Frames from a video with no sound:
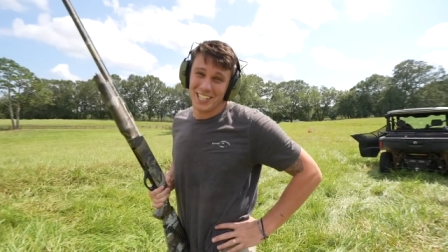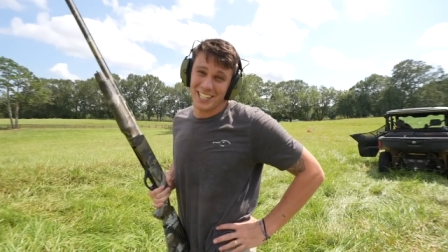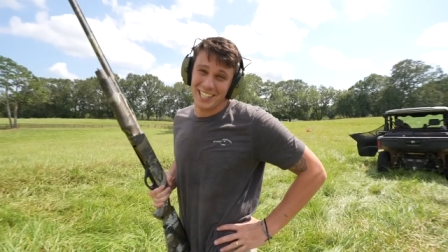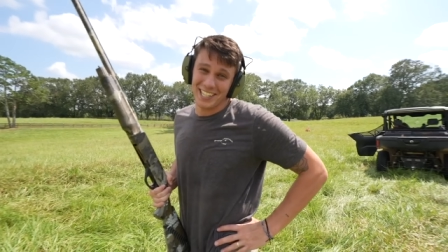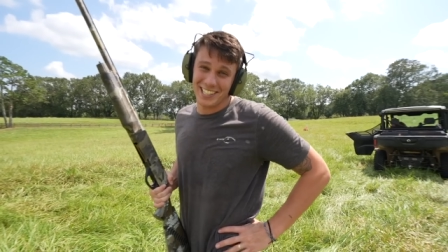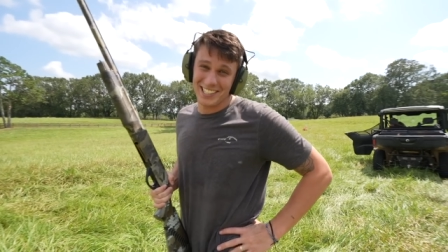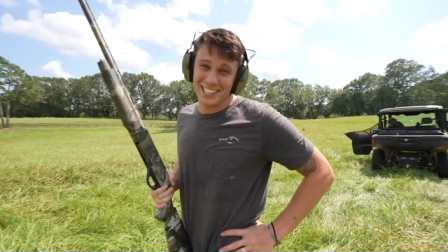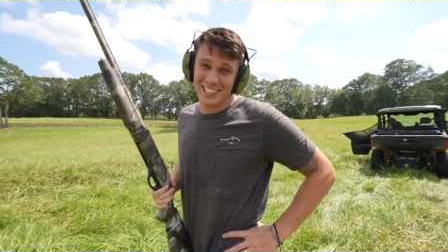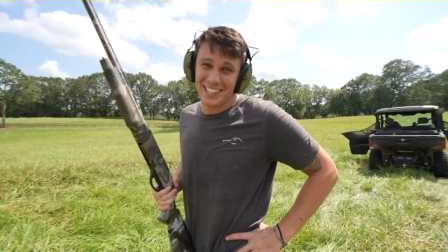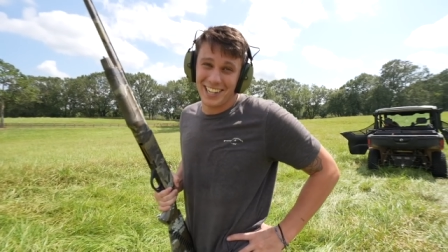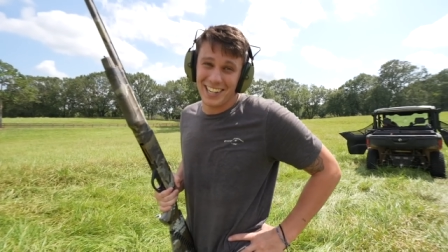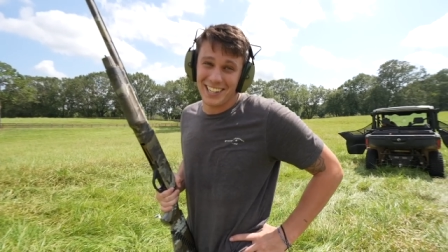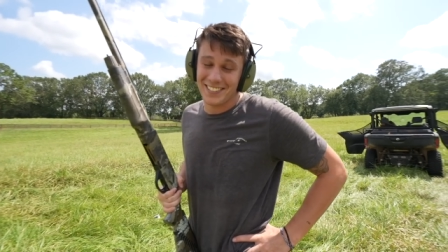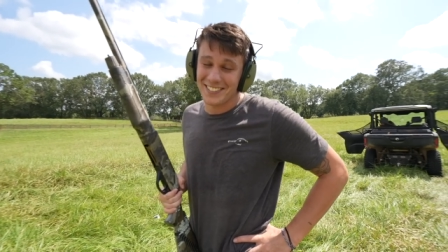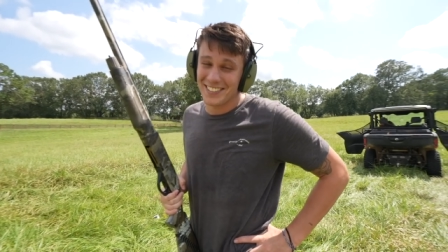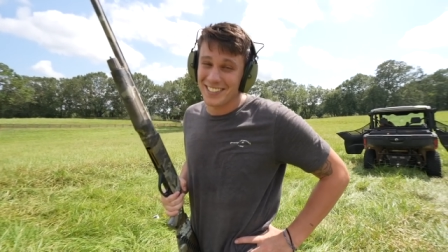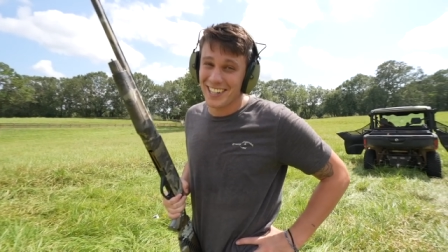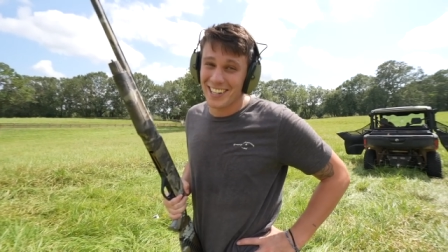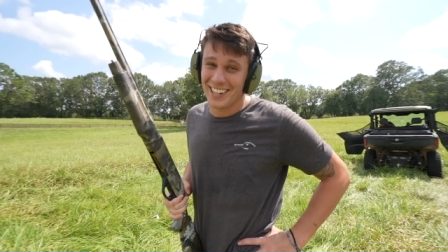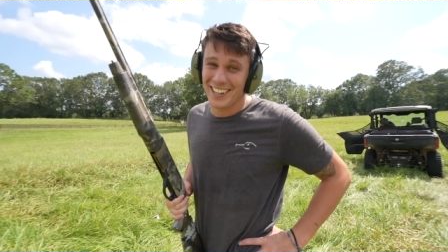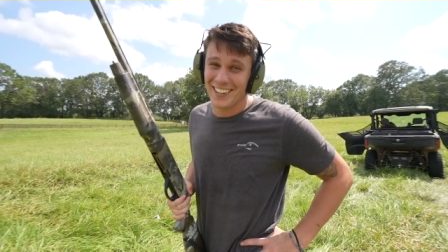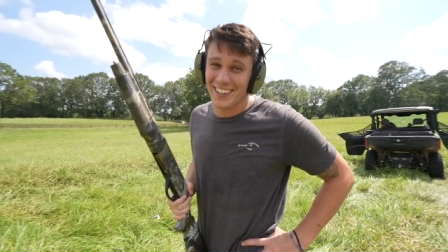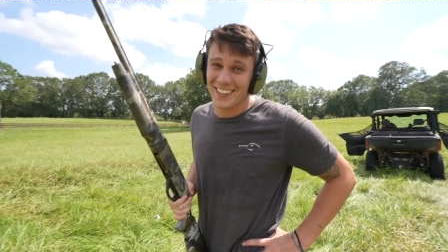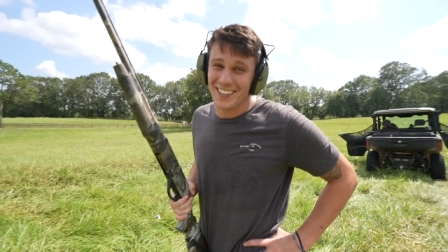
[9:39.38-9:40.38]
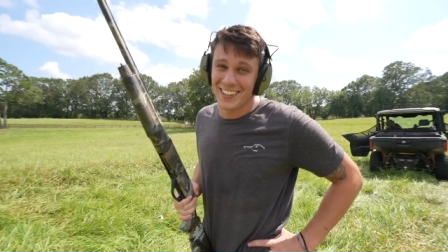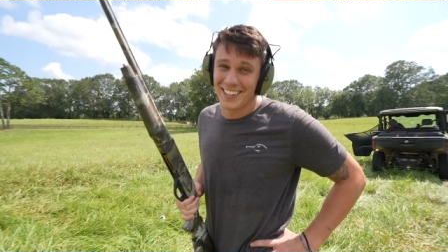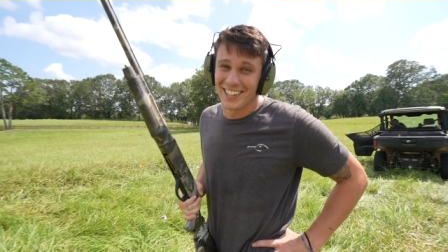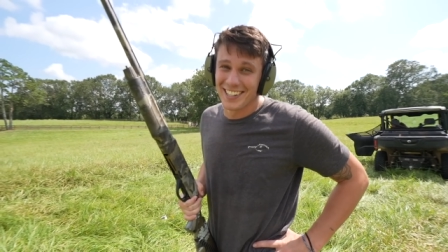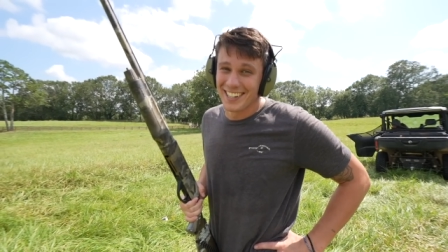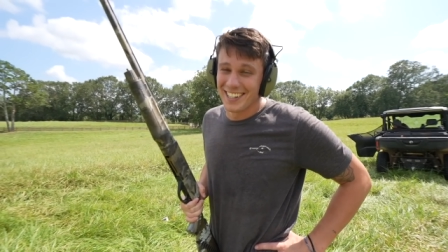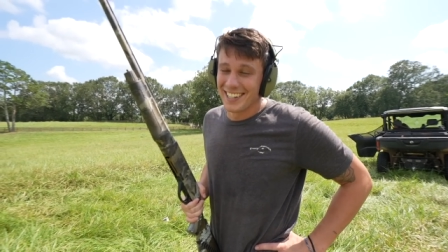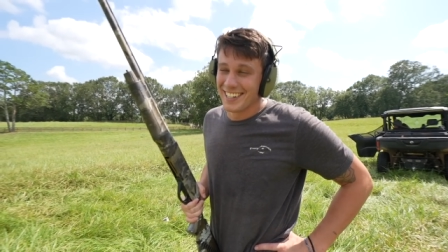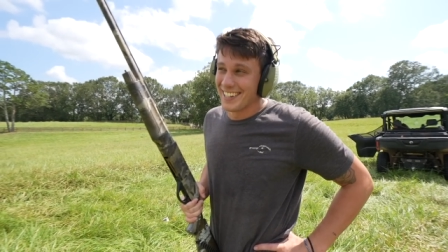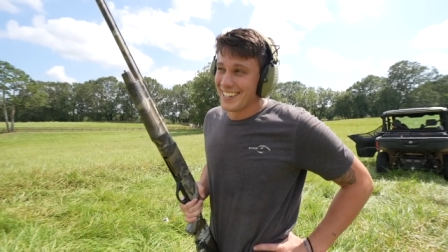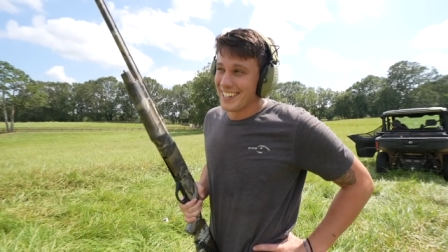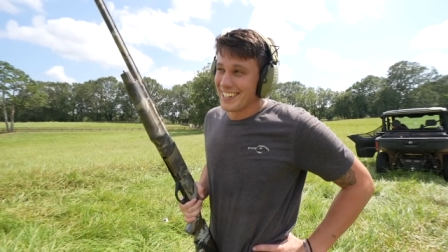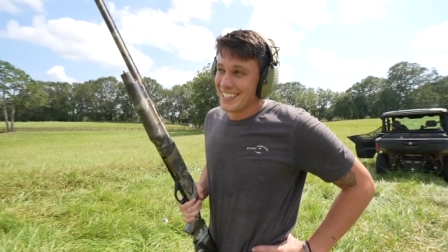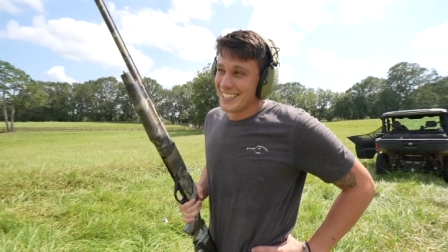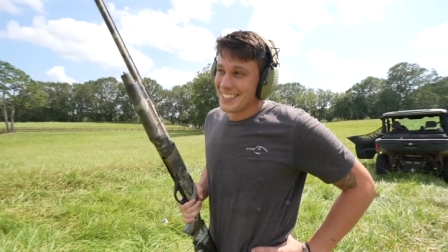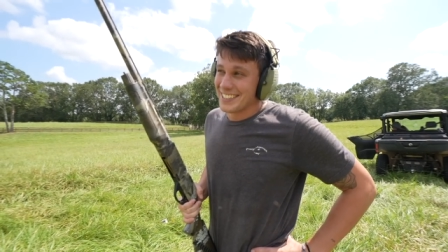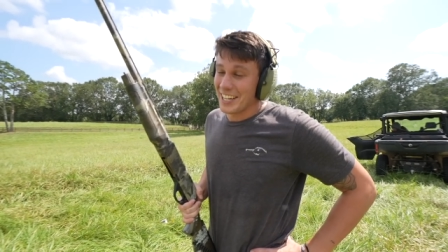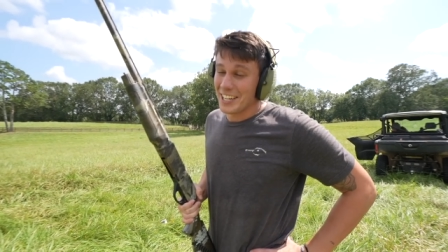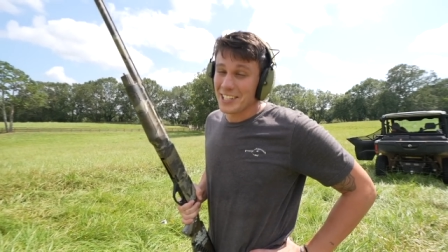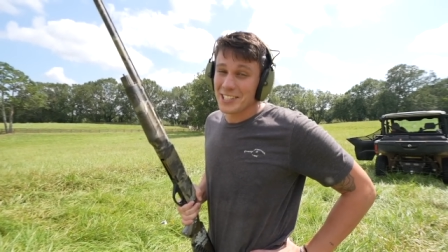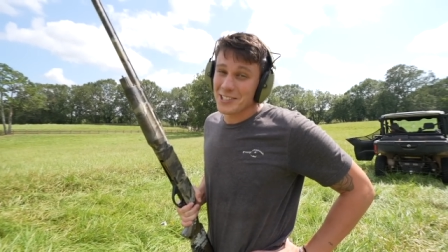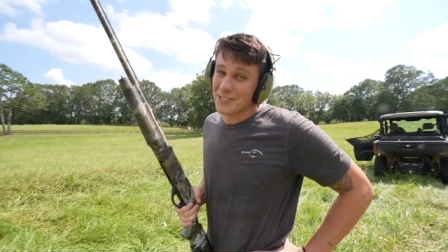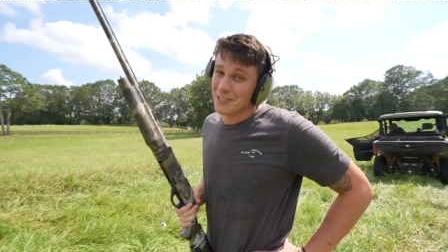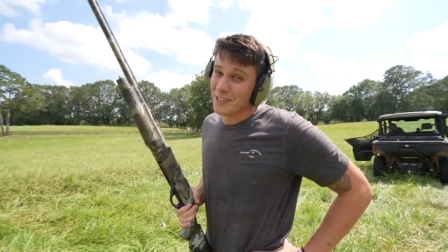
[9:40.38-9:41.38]
Kens. I don't know.
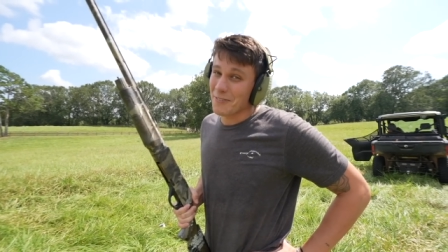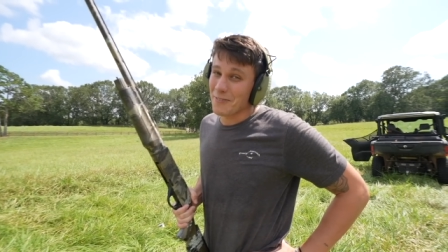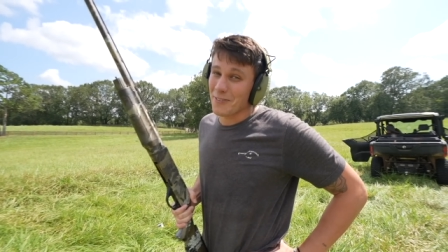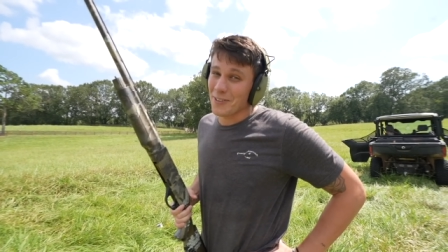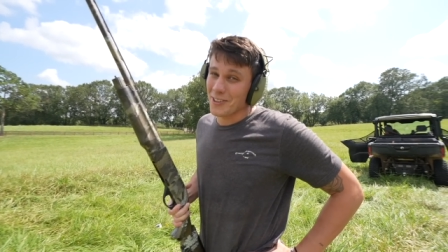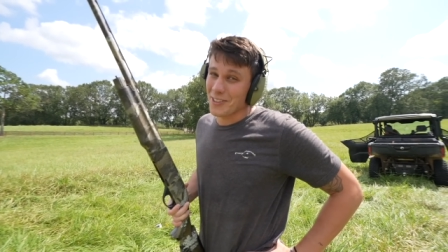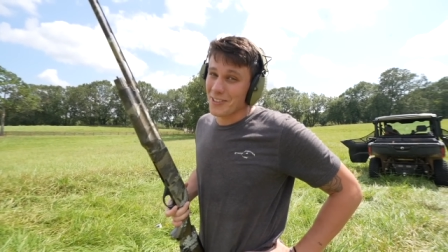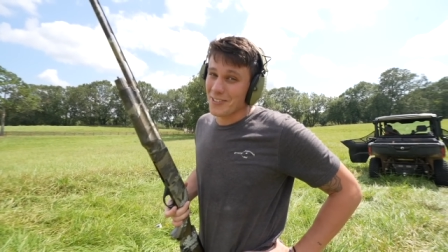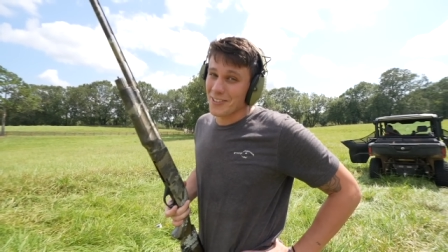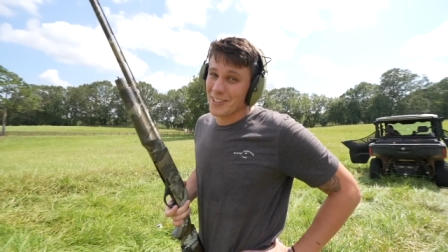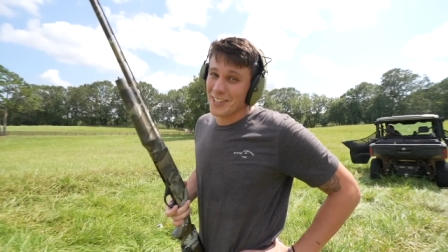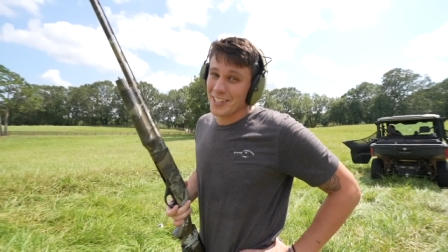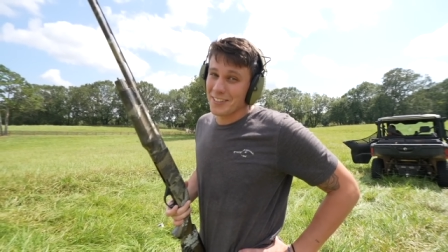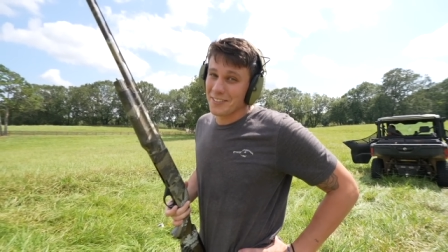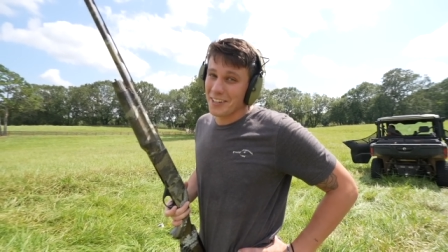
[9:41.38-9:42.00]
That's three for three.